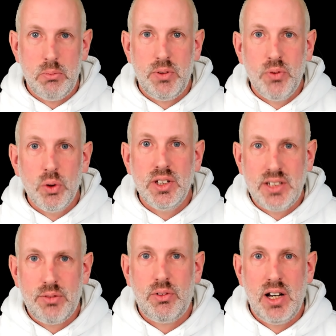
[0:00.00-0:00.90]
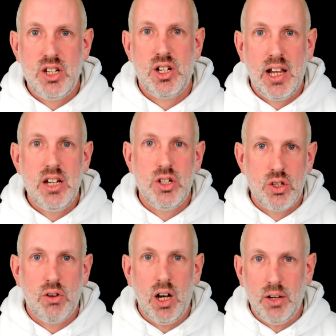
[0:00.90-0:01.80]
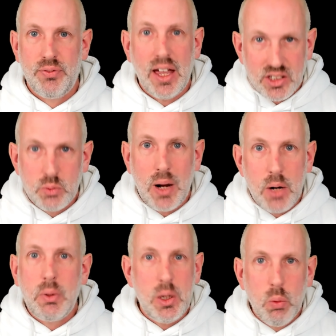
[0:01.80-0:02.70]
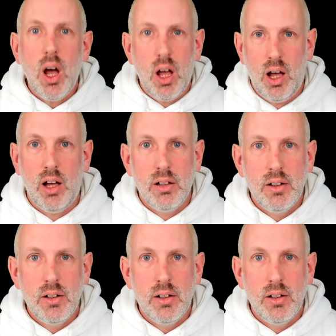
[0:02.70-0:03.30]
before the differentiation drive, that's where we were,